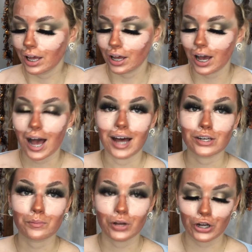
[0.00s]
And
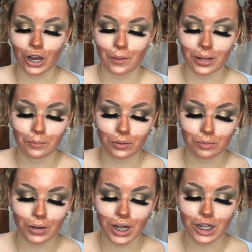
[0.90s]
I'm going to go in with
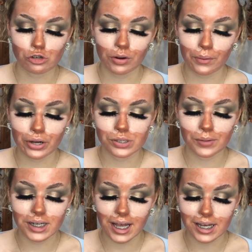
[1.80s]
my TRIGWELL
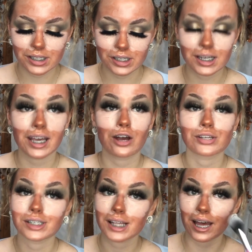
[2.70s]
Cosmetics
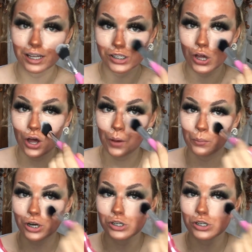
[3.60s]
T06 brush.